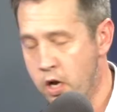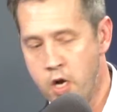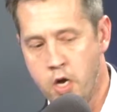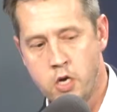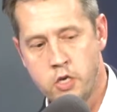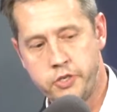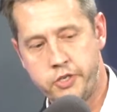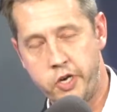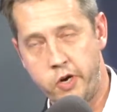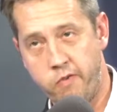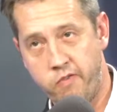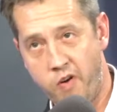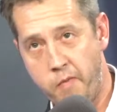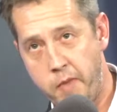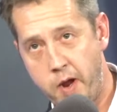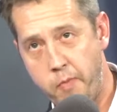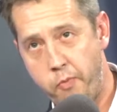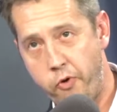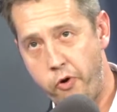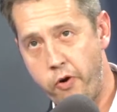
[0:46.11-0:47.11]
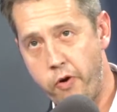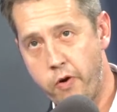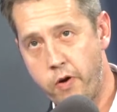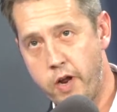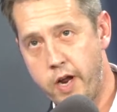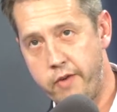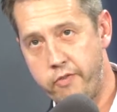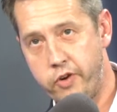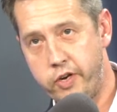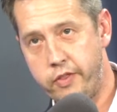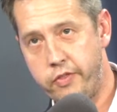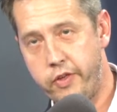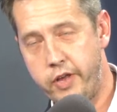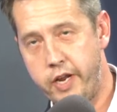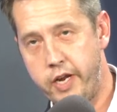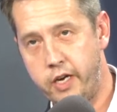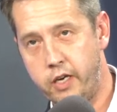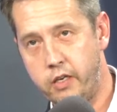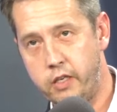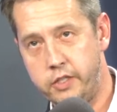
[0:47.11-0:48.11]
So remember,
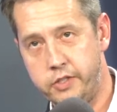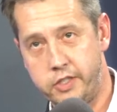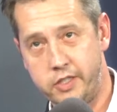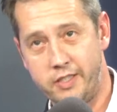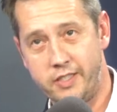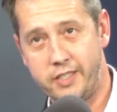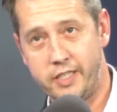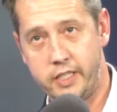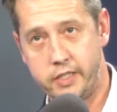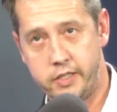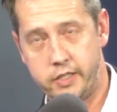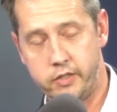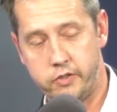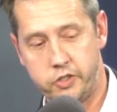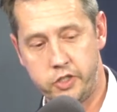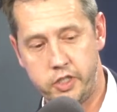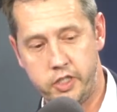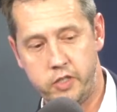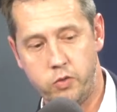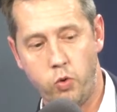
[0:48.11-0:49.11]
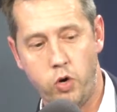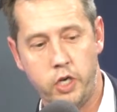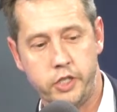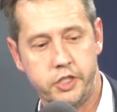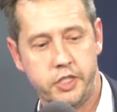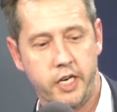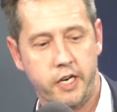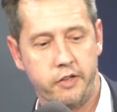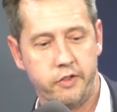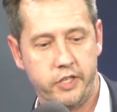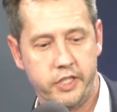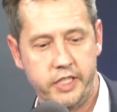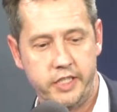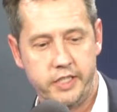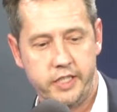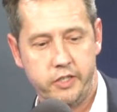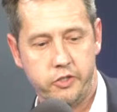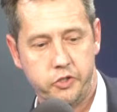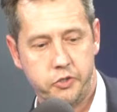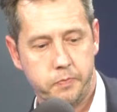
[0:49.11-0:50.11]
everything is in the details. You need to watch down in the
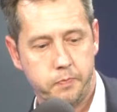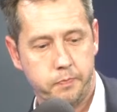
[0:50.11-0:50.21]
details.